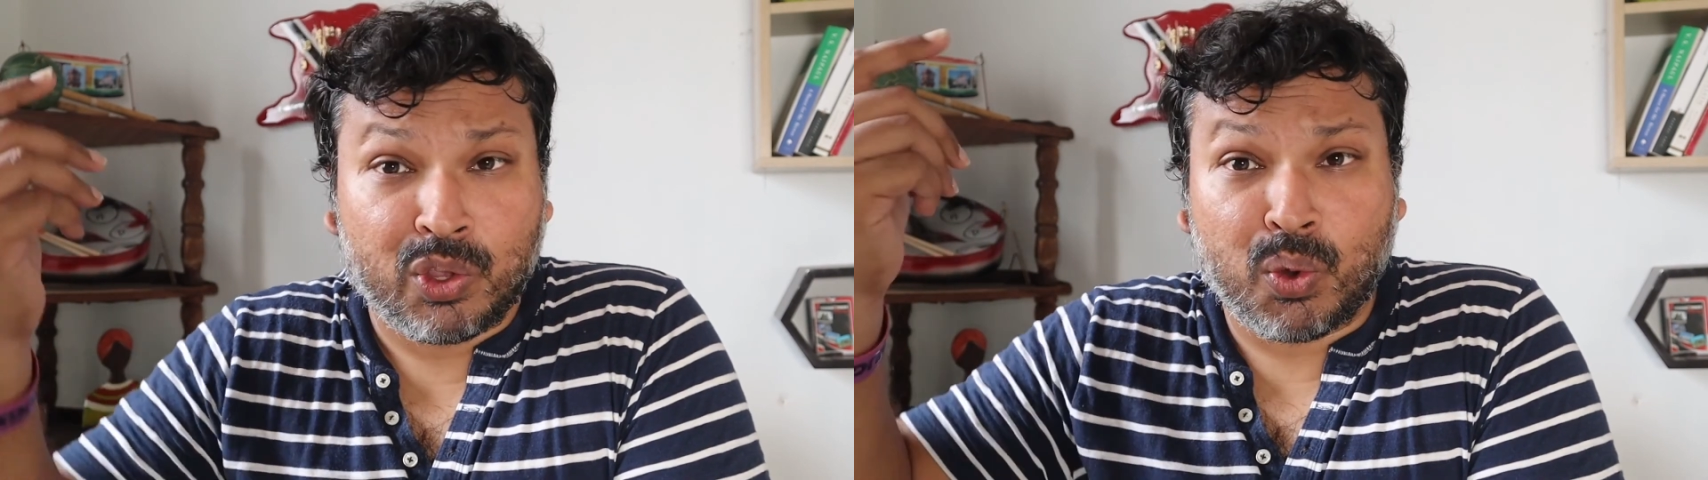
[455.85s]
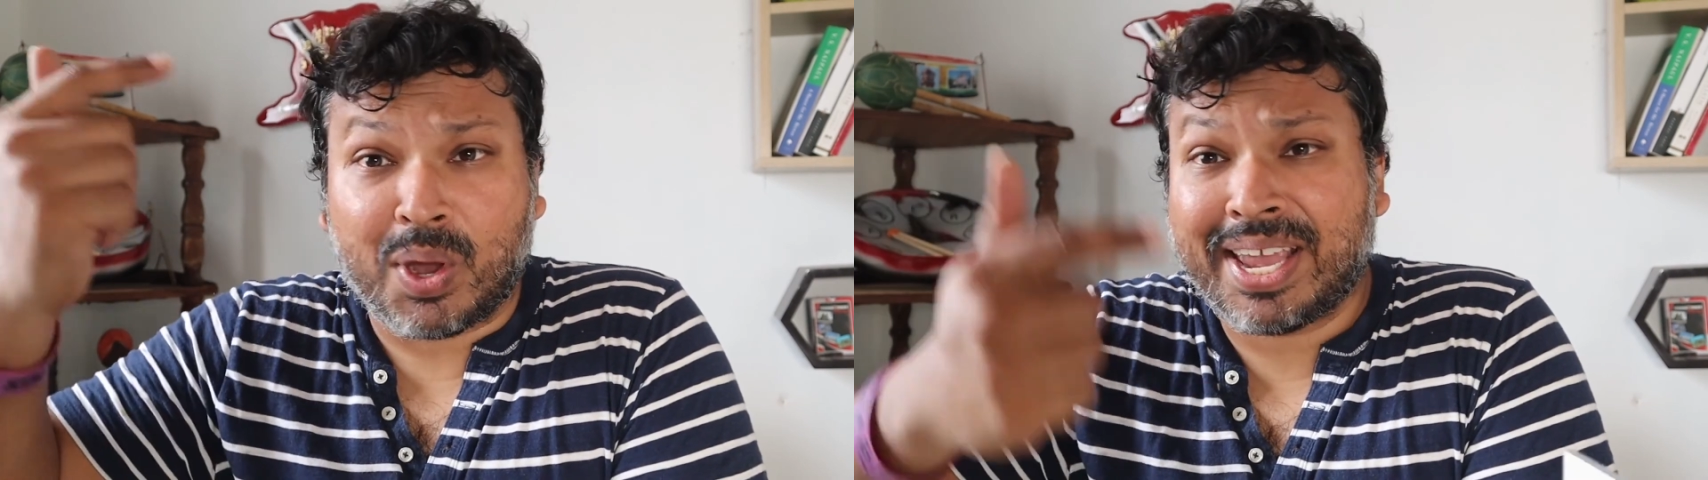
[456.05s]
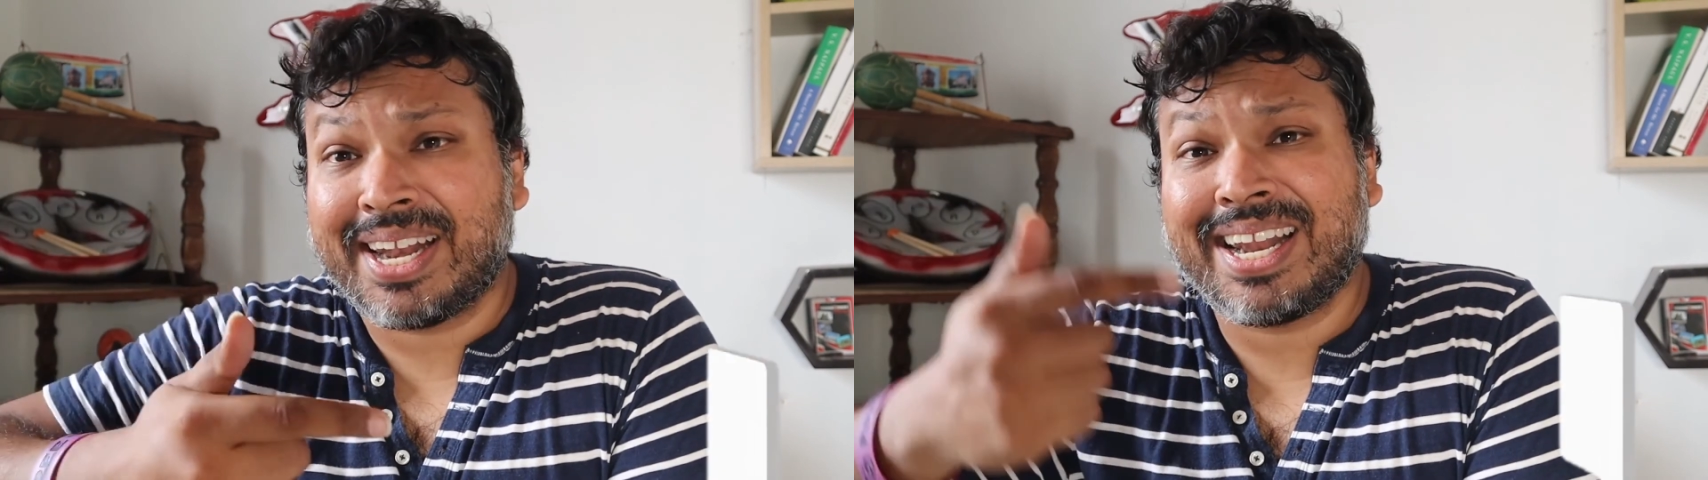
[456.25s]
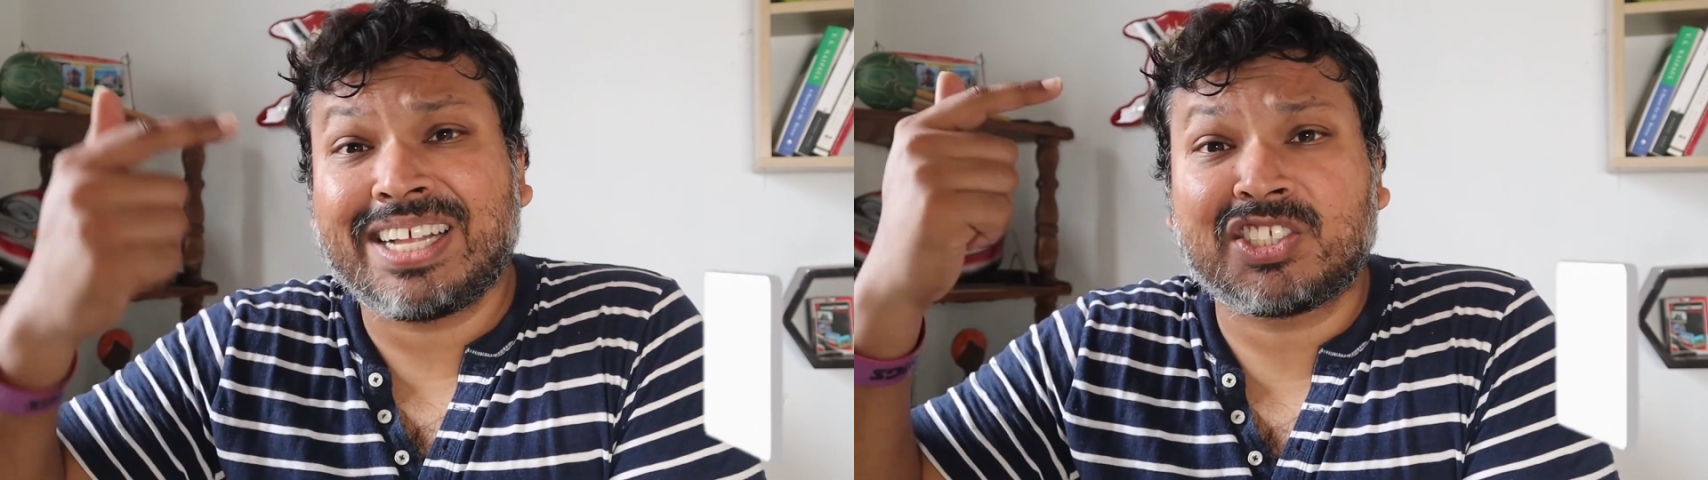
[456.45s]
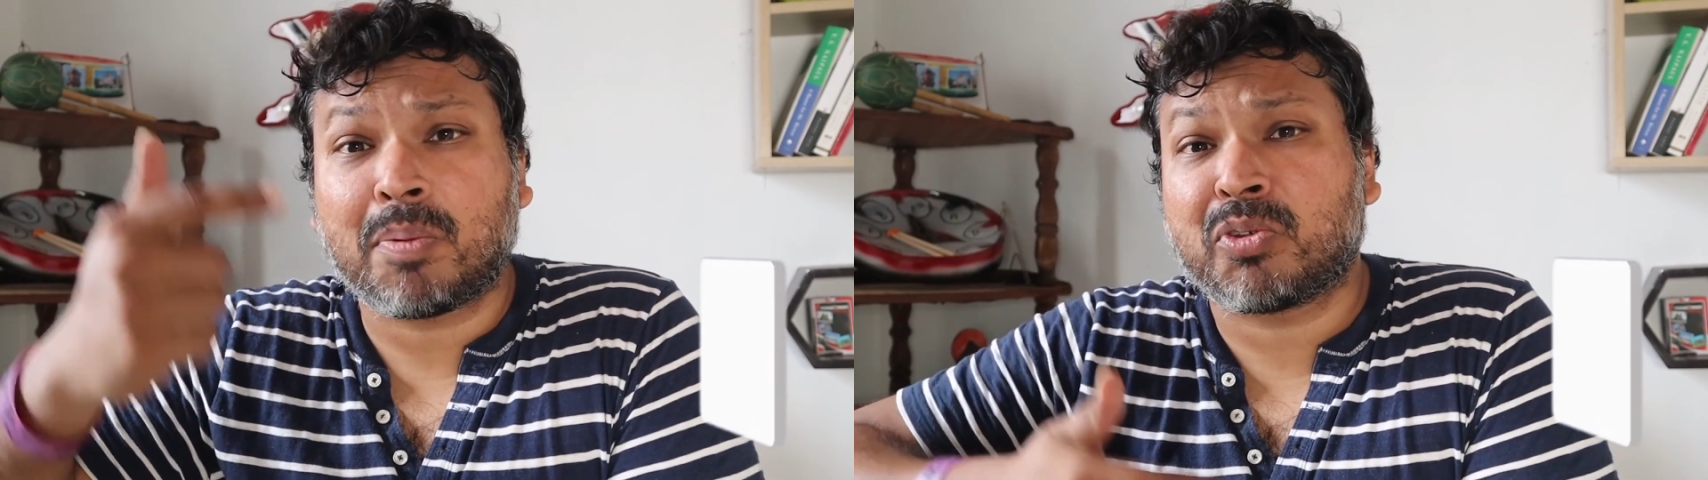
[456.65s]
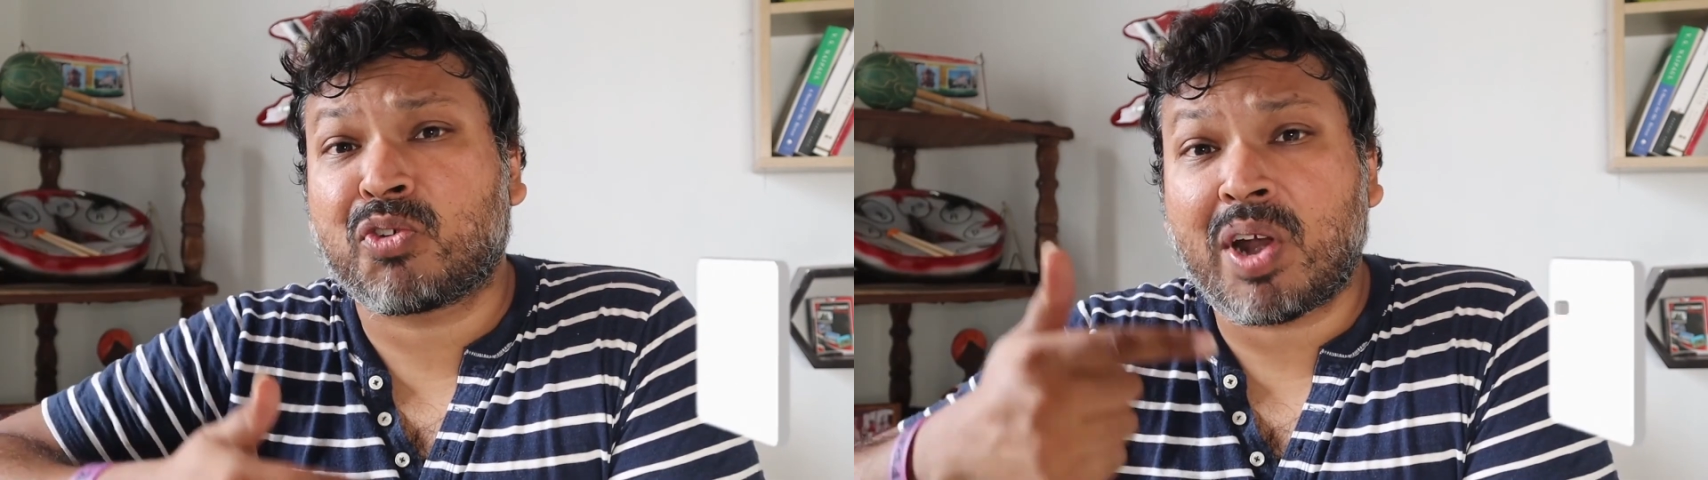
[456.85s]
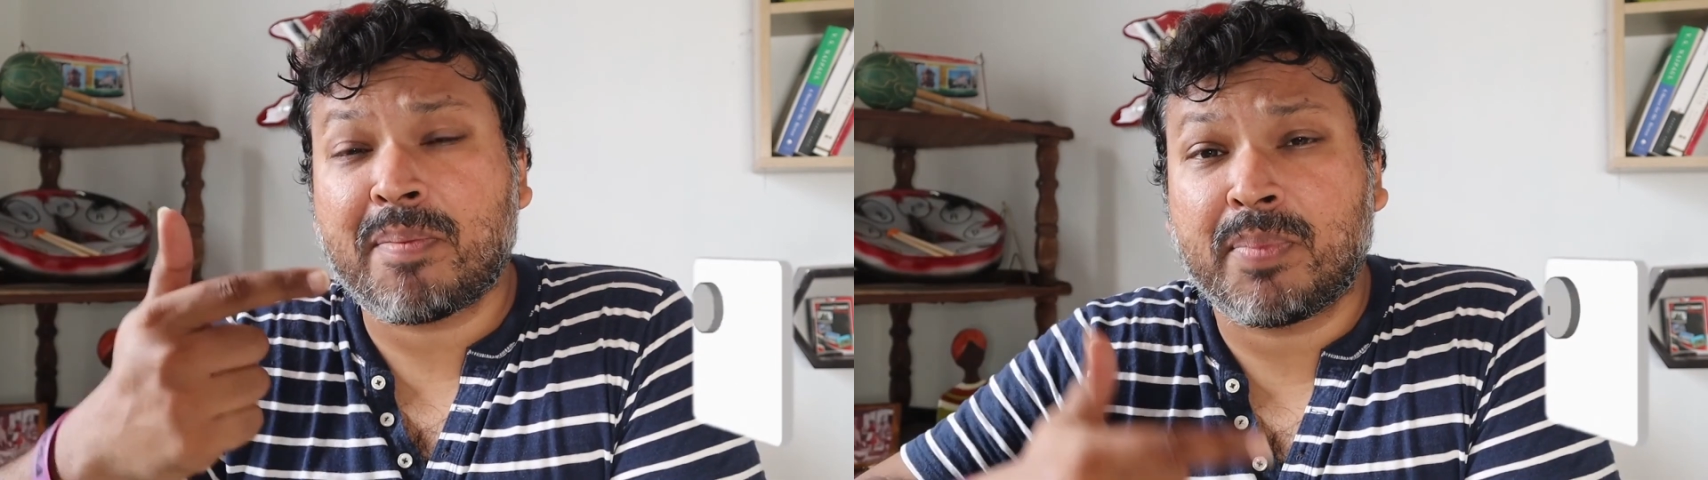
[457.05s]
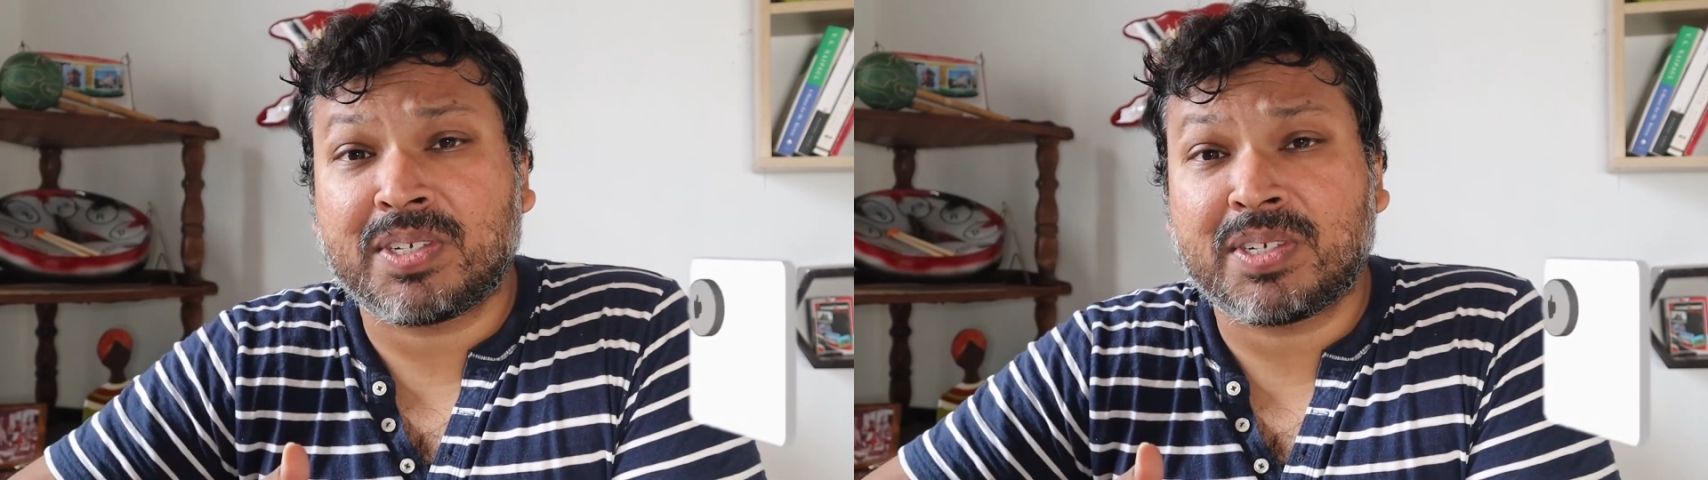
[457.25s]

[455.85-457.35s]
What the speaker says: So hit that subscribe